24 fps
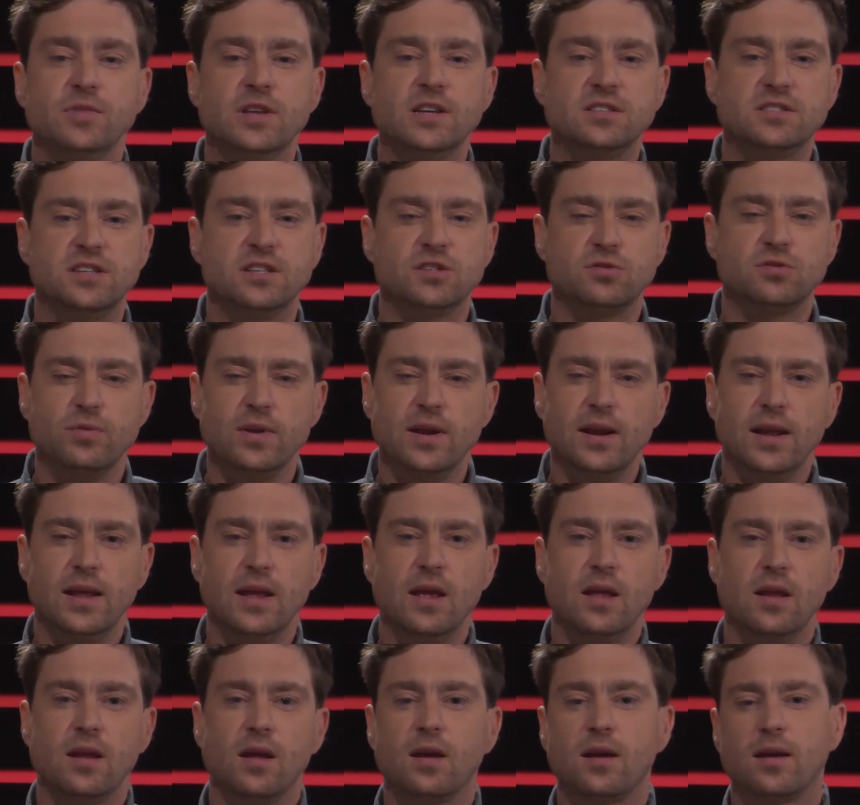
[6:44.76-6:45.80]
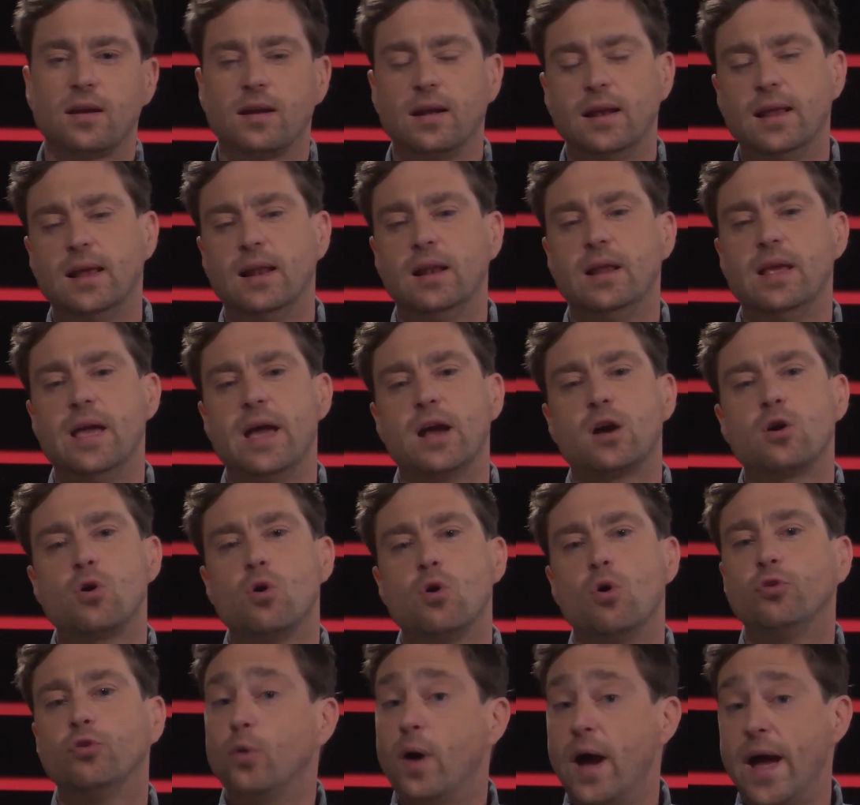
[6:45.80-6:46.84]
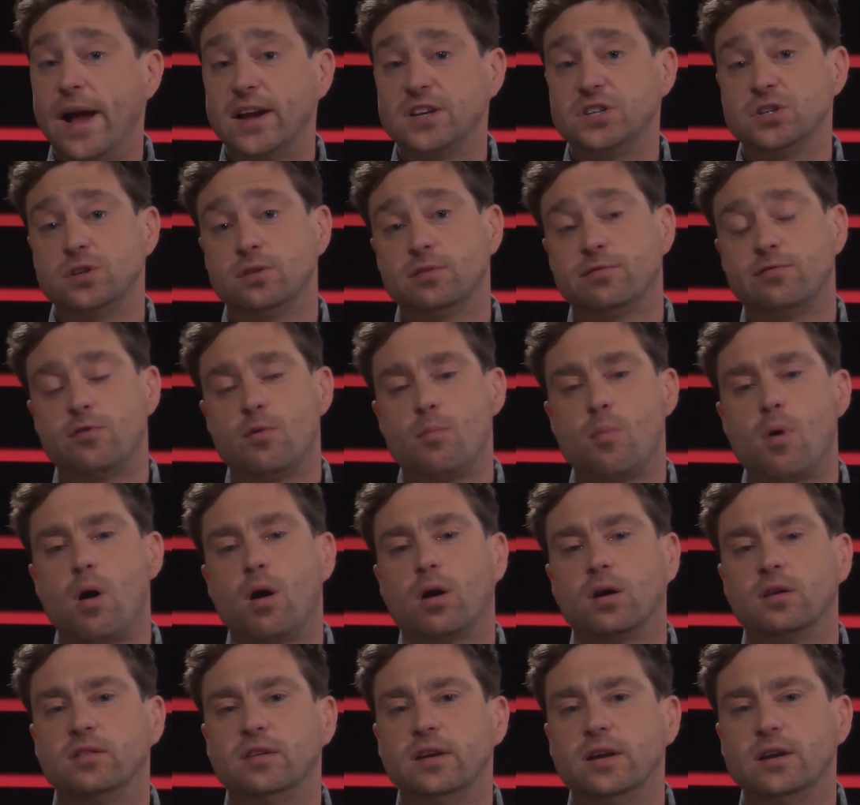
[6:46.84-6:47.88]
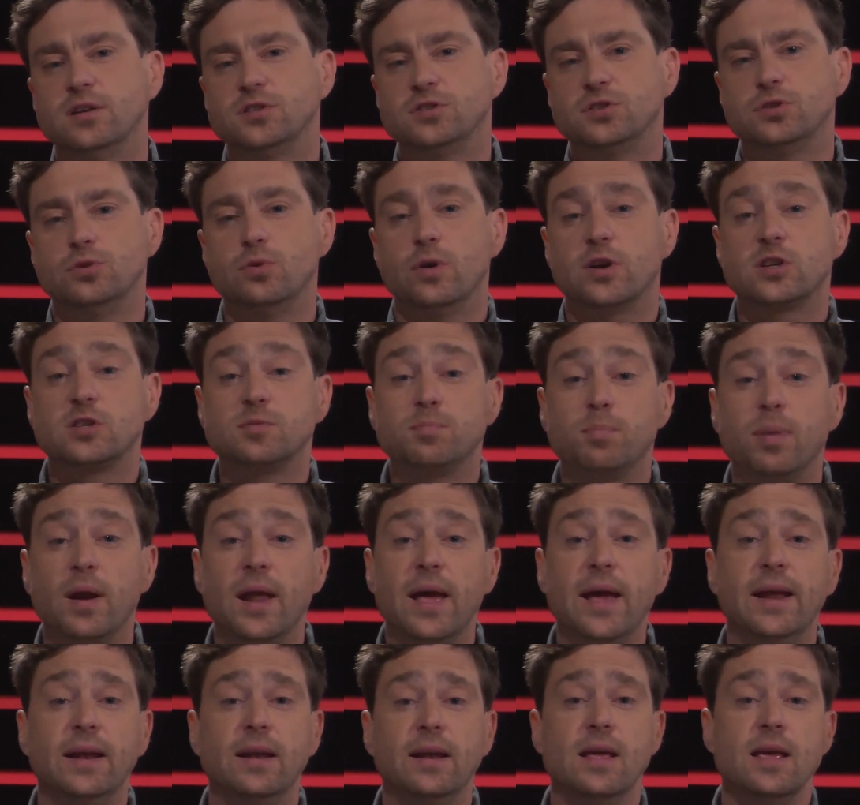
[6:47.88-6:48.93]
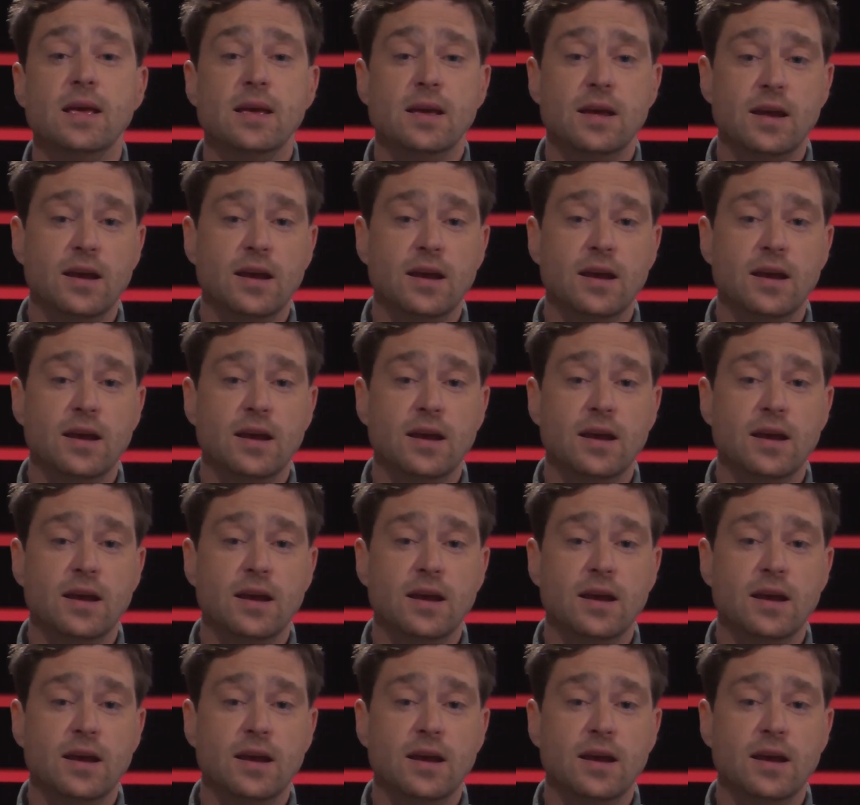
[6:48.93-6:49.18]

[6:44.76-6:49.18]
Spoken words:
this is really clearly a call to action for marketeers to explain